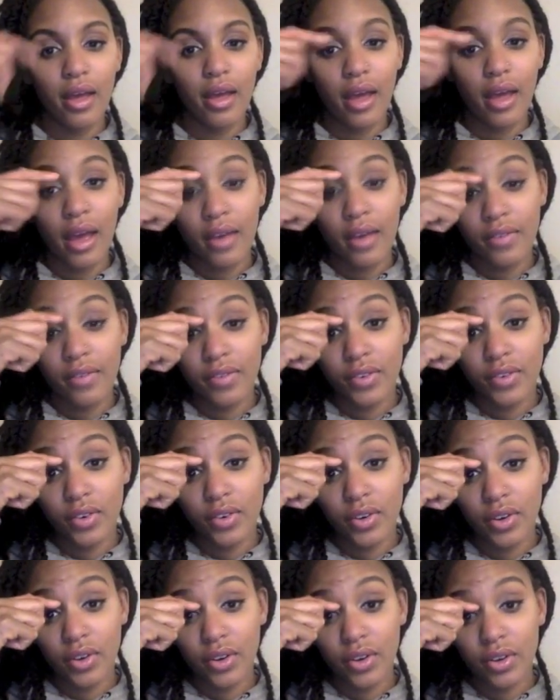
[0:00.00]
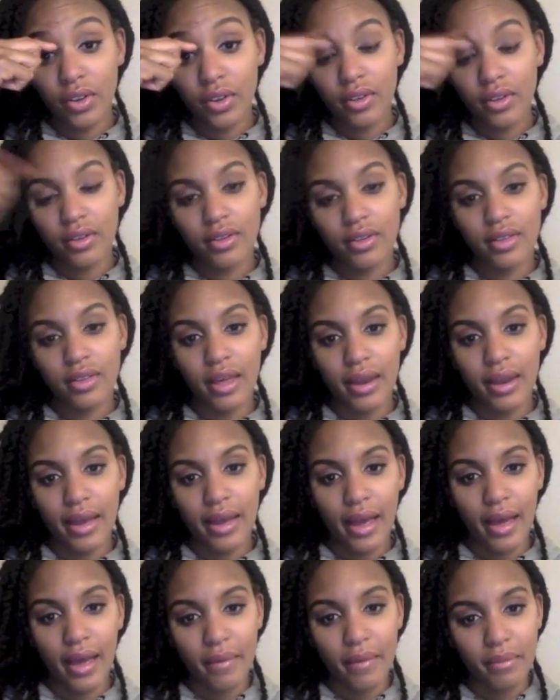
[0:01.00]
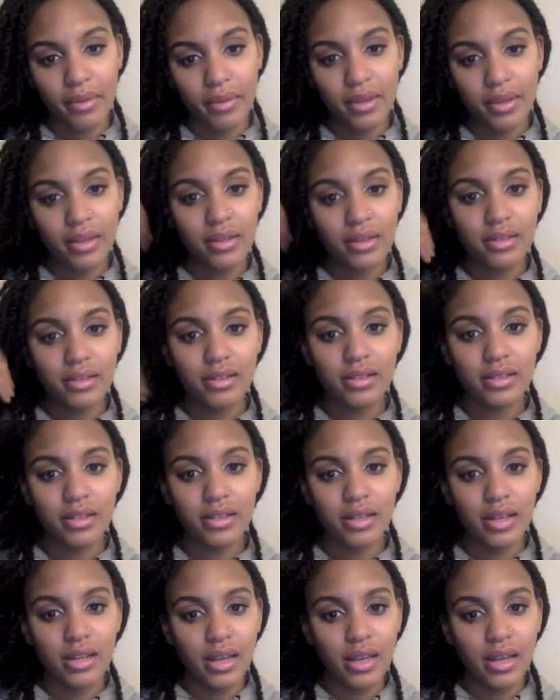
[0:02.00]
after that happened,